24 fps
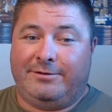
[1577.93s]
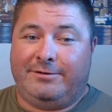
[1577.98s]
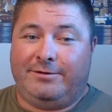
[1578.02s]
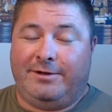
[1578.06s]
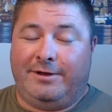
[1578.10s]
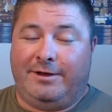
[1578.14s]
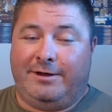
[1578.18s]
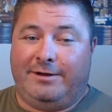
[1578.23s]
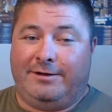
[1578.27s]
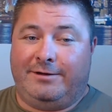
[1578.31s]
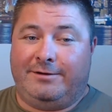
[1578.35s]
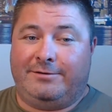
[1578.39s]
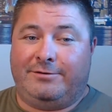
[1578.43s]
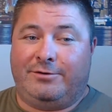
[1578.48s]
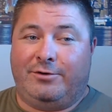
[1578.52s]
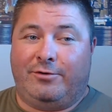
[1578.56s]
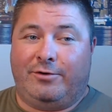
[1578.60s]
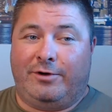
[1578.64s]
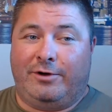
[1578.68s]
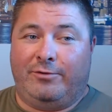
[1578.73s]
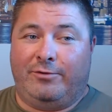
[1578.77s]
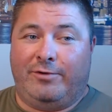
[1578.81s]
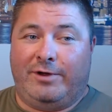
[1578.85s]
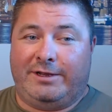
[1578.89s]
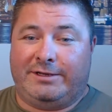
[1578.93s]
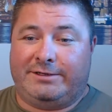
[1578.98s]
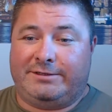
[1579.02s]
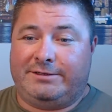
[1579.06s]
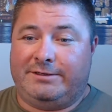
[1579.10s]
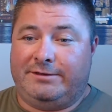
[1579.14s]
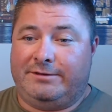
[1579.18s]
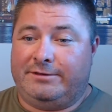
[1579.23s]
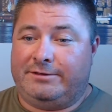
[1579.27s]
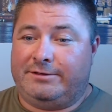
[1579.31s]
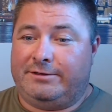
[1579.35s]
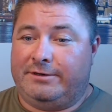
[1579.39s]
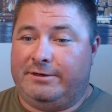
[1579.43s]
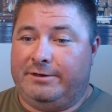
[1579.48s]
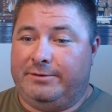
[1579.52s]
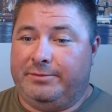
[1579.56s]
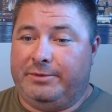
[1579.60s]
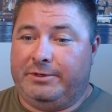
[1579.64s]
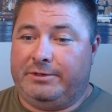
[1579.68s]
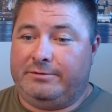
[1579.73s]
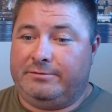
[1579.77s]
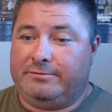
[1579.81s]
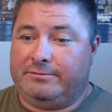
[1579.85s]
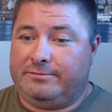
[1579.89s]
Corey West in the
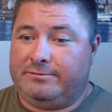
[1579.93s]
tournament.